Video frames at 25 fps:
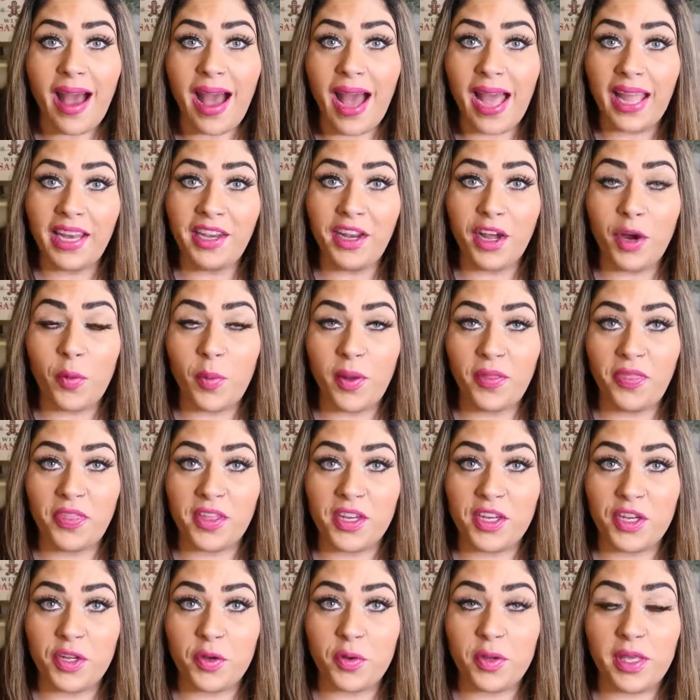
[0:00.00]
I know with
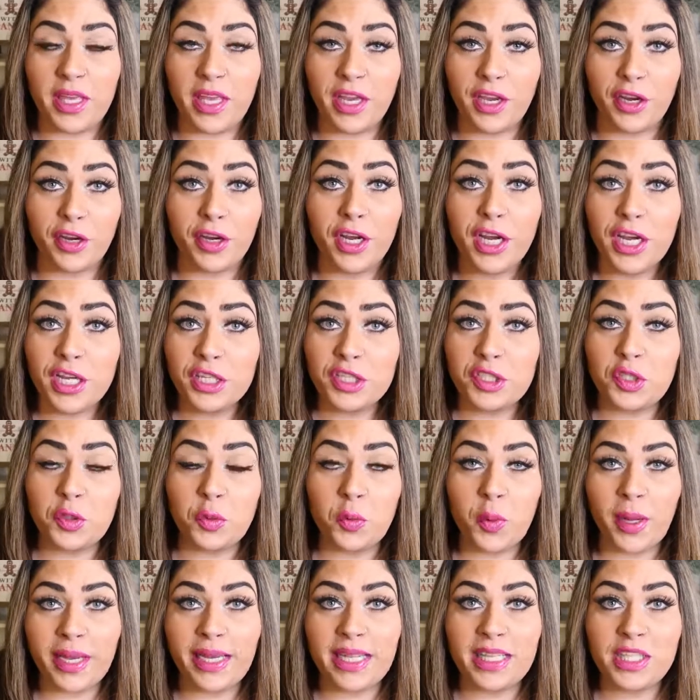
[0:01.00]
the new year,
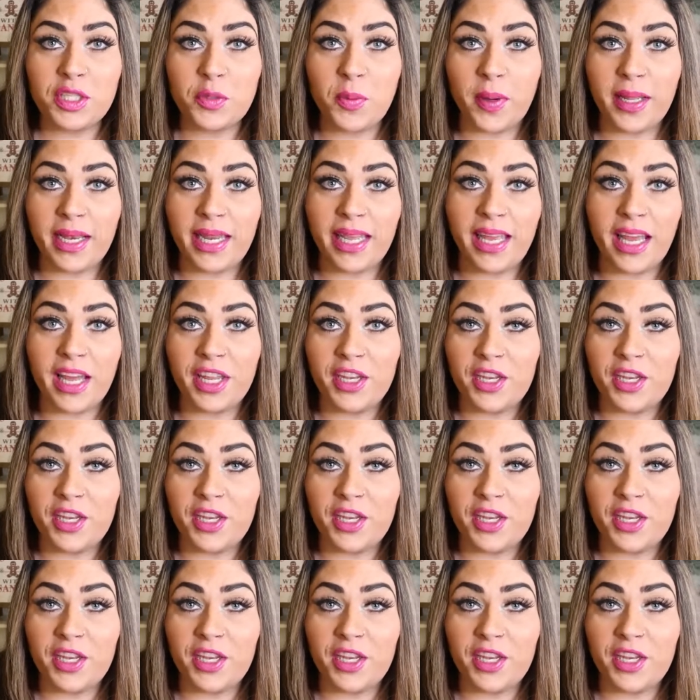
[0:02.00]
2020,